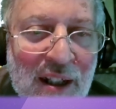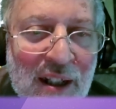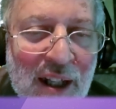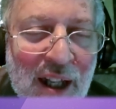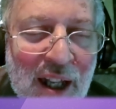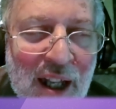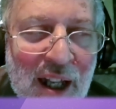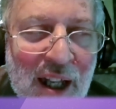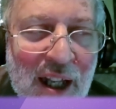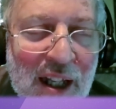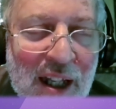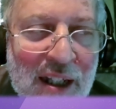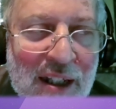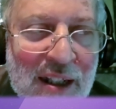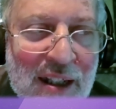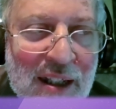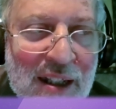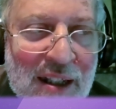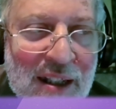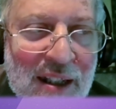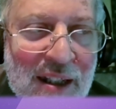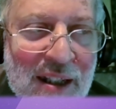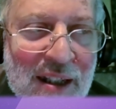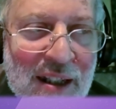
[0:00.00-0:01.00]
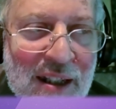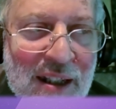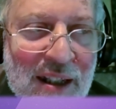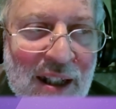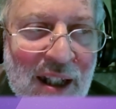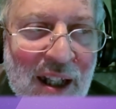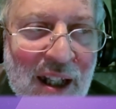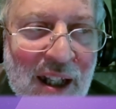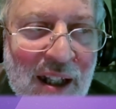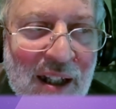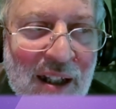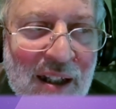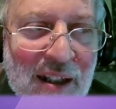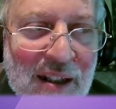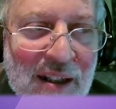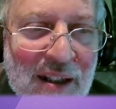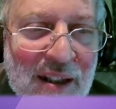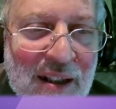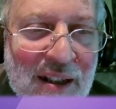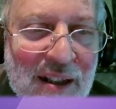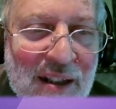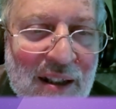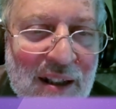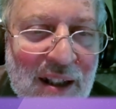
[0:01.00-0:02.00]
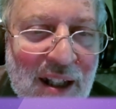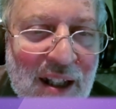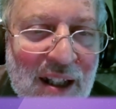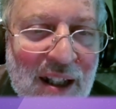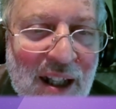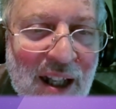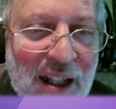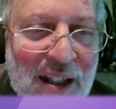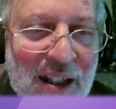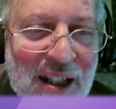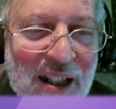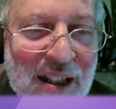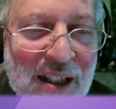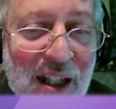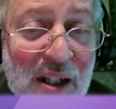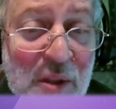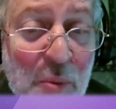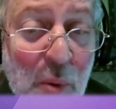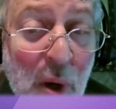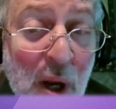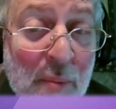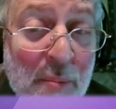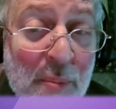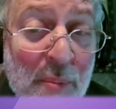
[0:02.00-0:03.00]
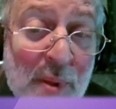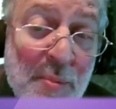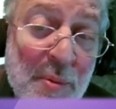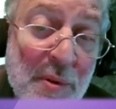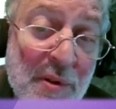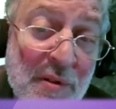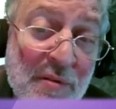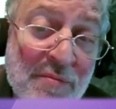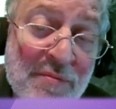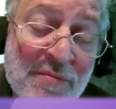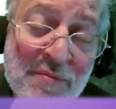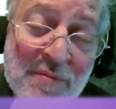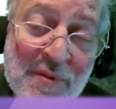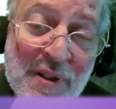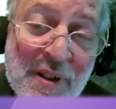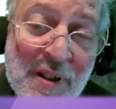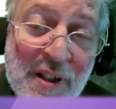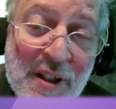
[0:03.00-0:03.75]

And I think that's why people